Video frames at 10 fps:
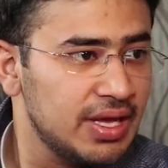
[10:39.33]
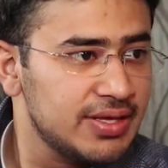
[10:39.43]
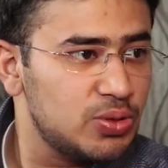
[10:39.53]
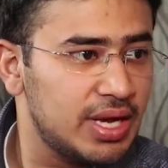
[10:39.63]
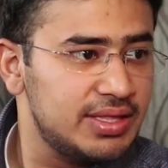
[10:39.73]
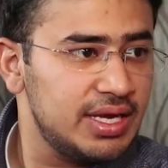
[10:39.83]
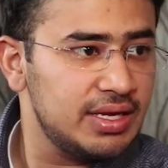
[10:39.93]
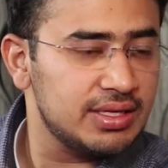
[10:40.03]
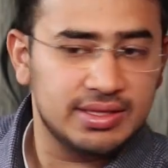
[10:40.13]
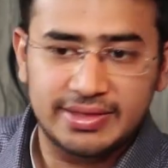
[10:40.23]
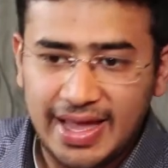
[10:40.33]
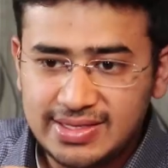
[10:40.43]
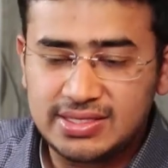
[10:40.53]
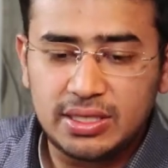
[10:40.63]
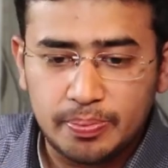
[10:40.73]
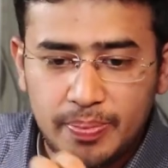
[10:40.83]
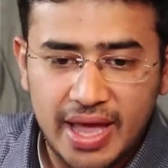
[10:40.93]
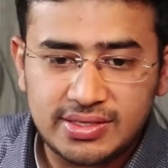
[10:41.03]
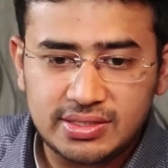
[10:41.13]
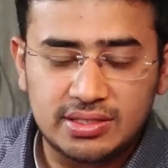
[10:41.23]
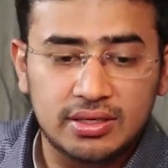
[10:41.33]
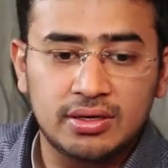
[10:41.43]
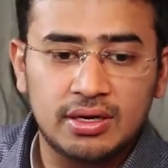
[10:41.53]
So I think that's the best